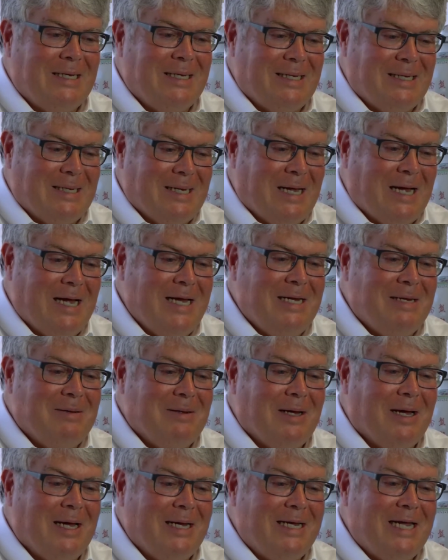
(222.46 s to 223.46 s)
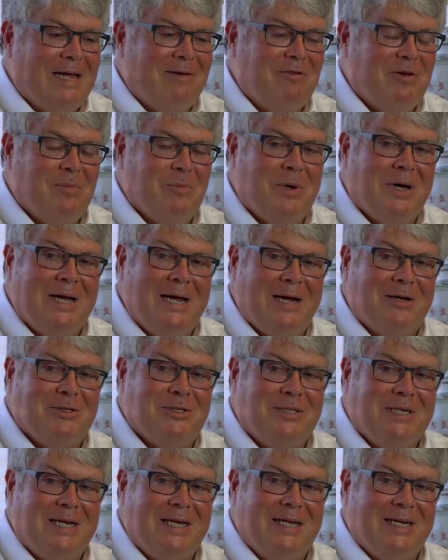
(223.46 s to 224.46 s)
Yeah, I gave him my
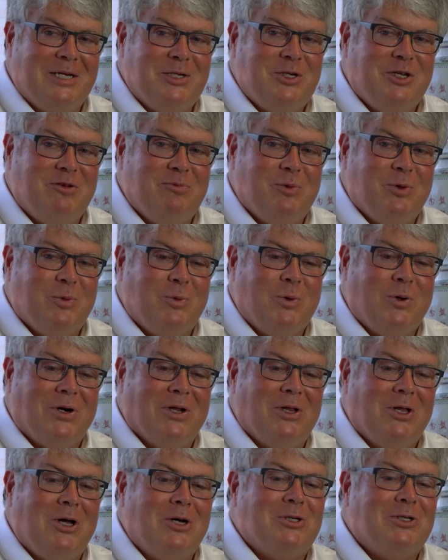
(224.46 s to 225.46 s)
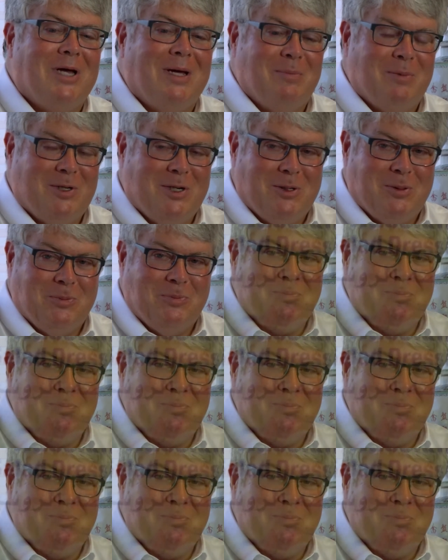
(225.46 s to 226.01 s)
Outstanding Achievement Award a long time ago.